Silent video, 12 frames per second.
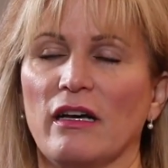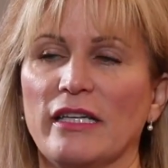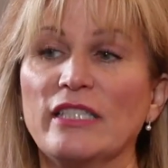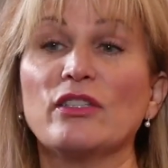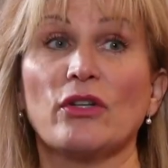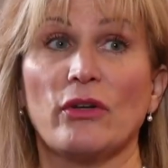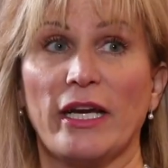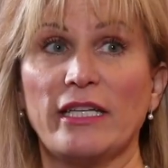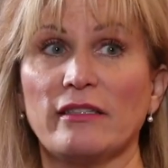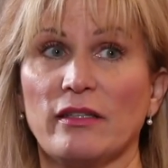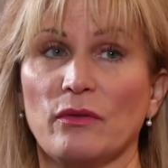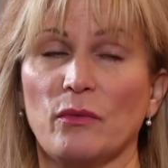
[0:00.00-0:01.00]

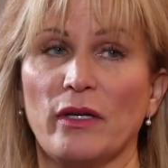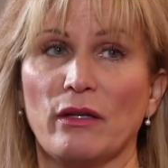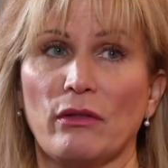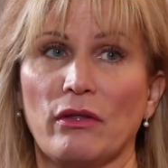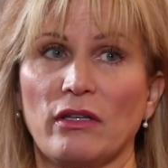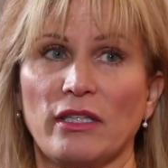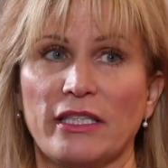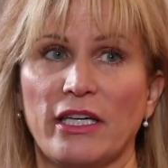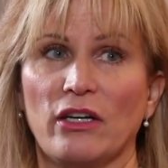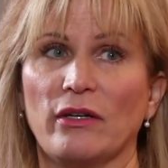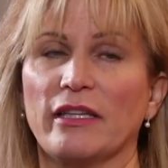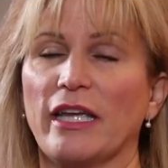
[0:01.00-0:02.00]
integrate with
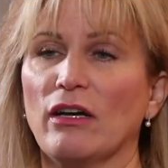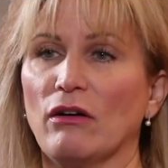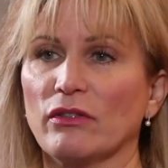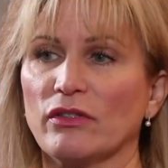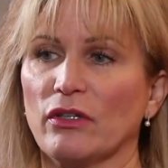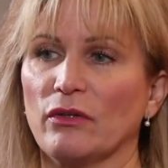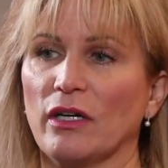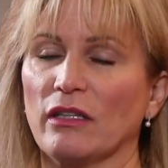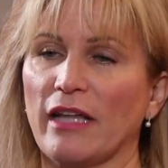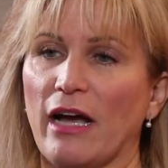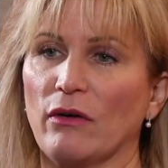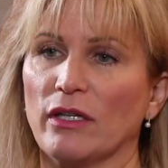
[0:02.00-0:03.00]
Clio, and they also
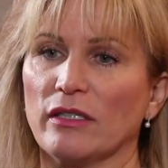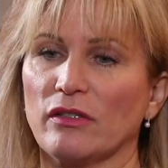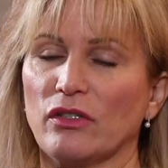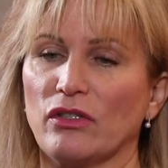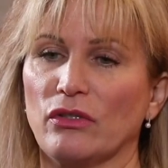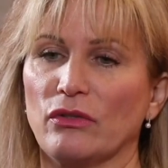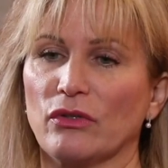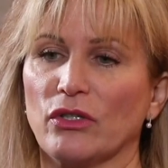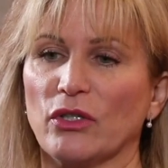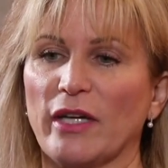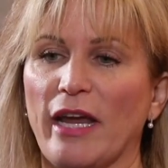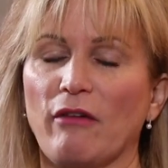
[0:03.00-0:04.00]
allow us to
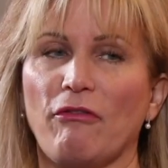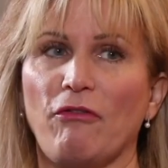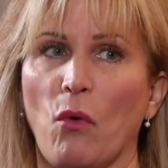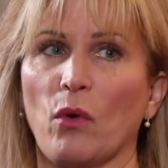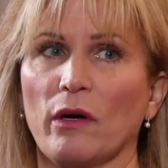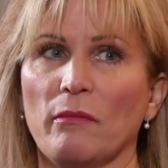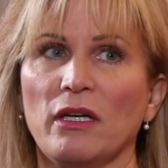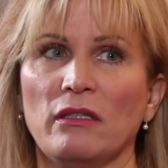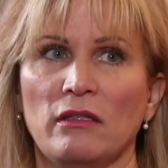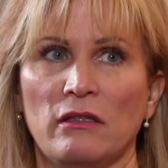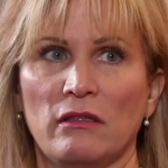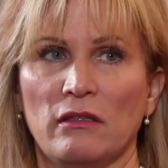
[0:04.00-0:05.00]
create form
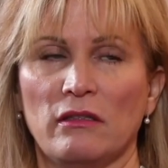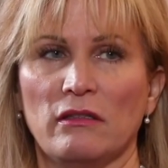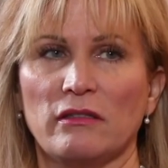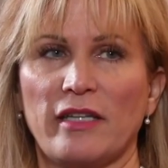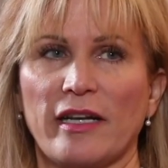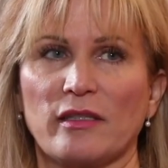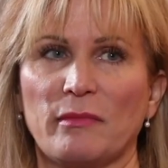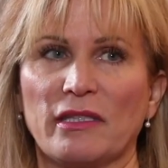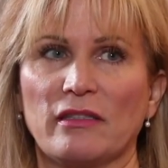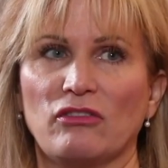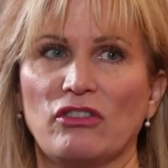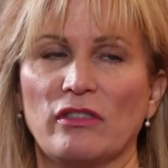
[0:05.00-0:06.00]
text
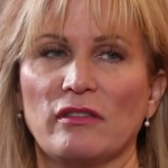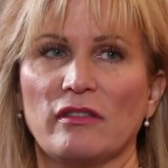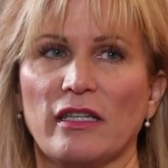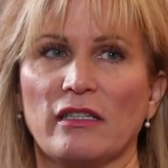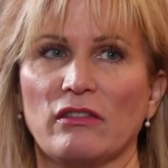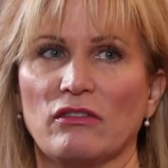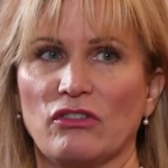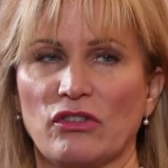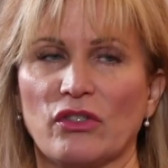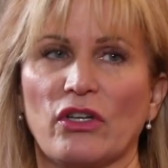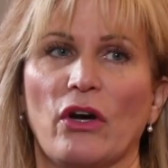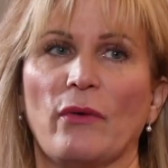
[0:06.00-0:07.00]
messages that
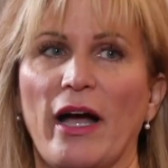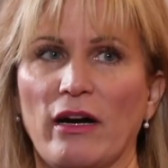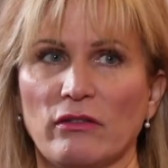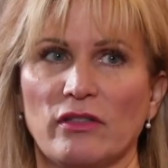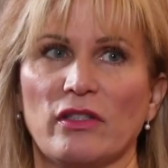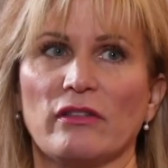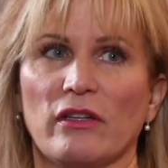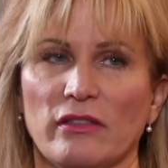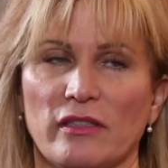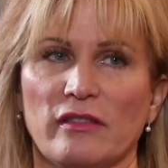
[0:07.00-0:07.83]
just go out on the